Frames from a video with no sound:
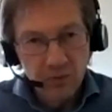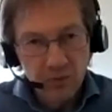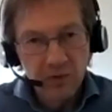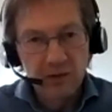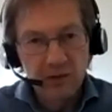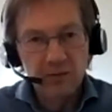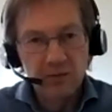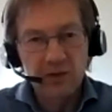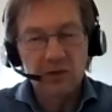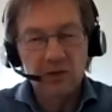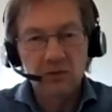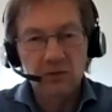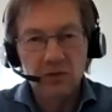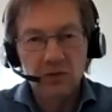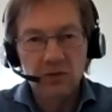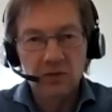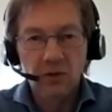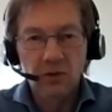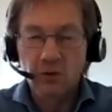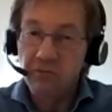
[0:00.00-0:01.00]
avenues.
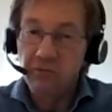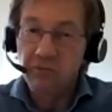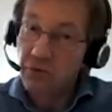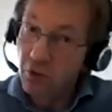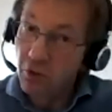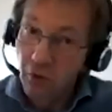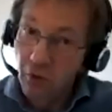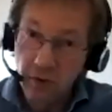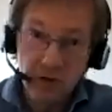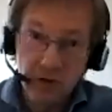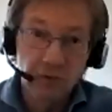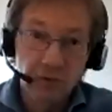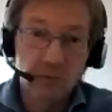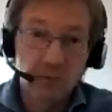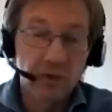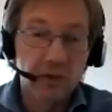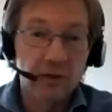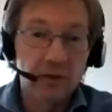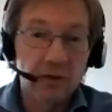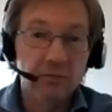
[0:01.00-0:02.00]
Of course we
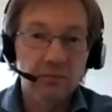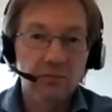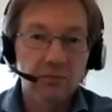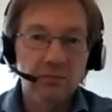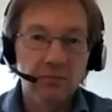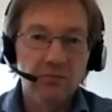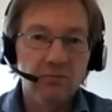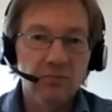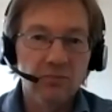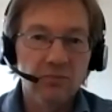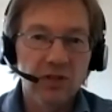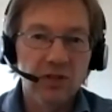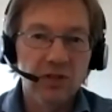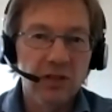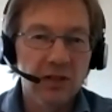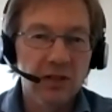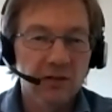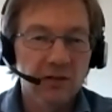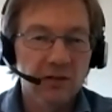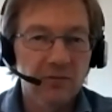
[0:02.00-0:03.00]
will
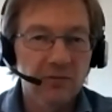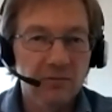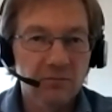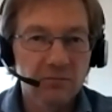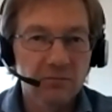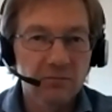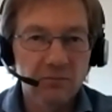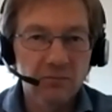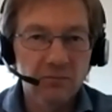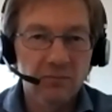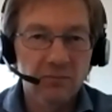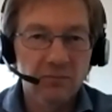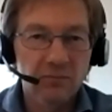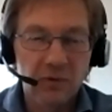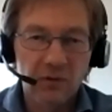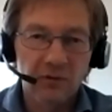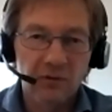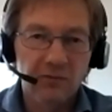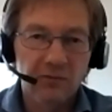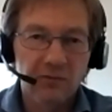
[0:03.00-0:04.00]
see and
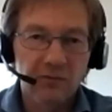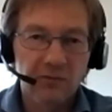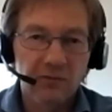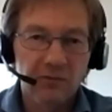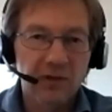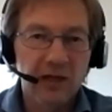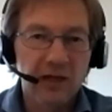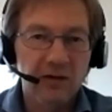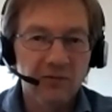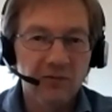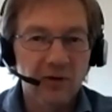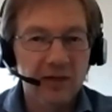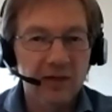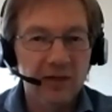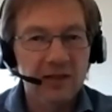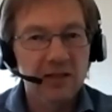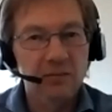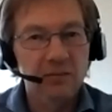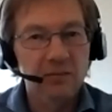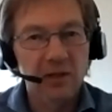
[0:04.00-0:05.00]
if we can
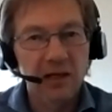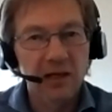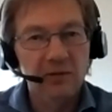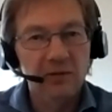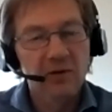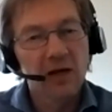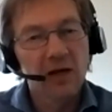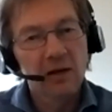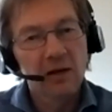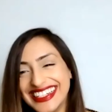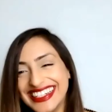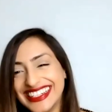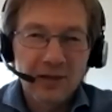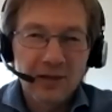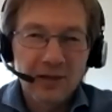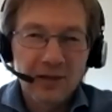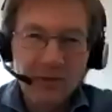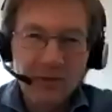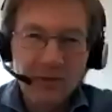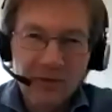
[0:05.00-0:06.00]
find some life.
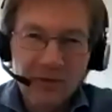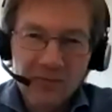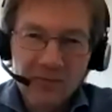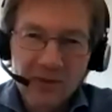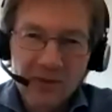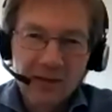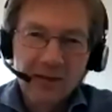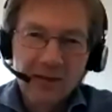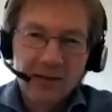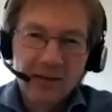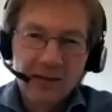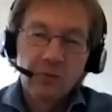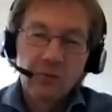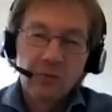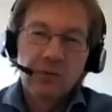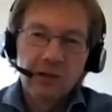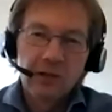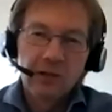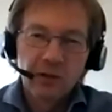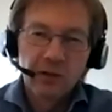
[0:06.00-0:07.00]
Well, we will look
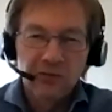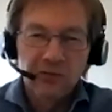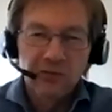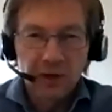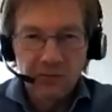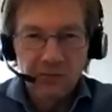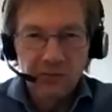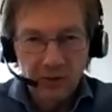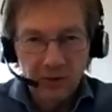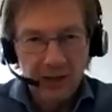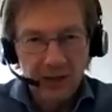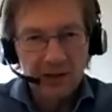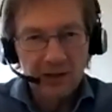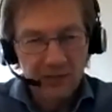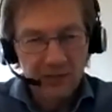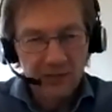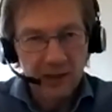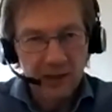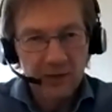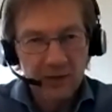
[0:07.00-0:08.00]
for life
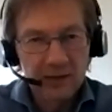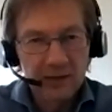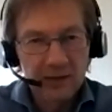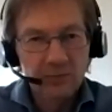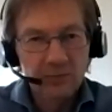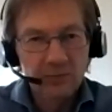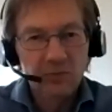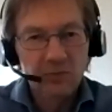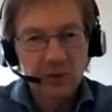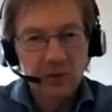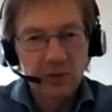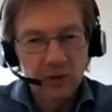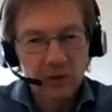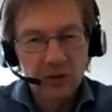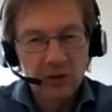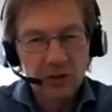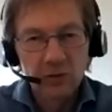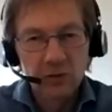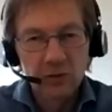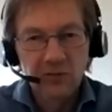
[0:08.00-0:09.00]
directly, but we also look
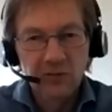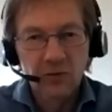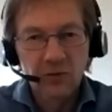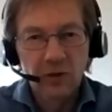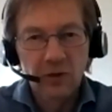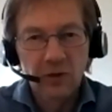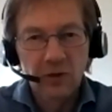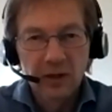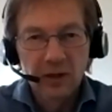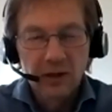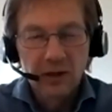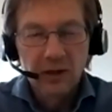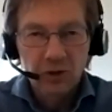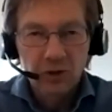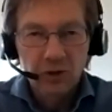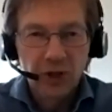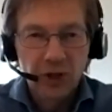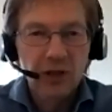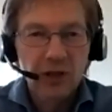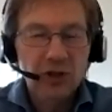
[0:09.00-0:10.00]
for
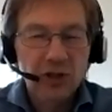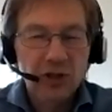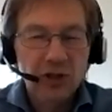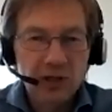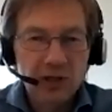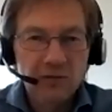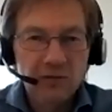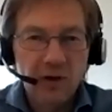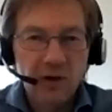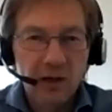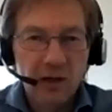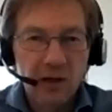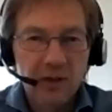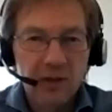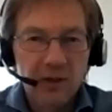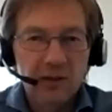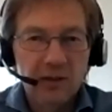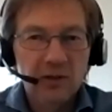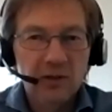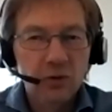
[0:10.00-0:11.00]
changes in the environment
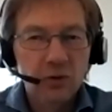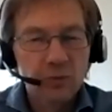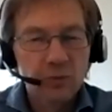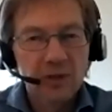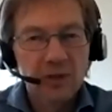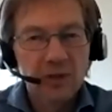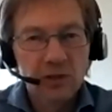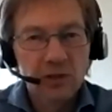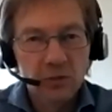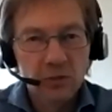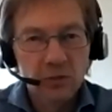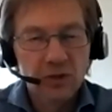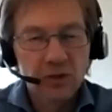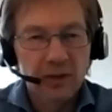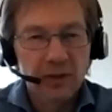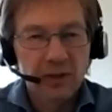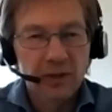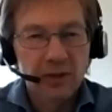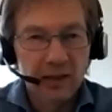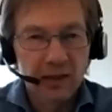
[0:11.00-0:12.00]
that could be induced by
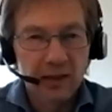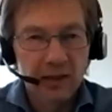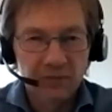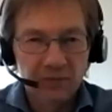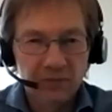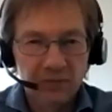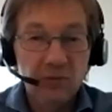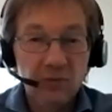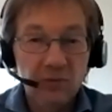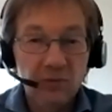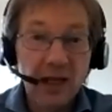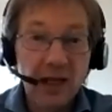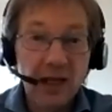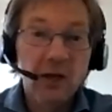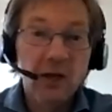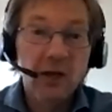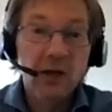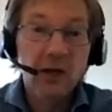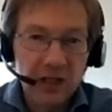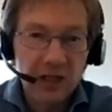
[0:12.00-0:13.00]
life that we
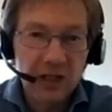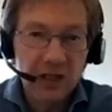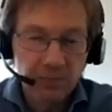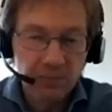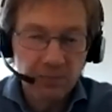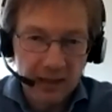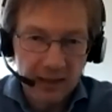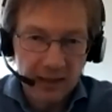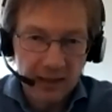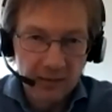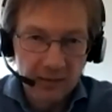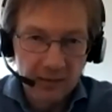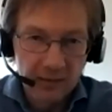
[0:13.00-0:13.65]
cannot explain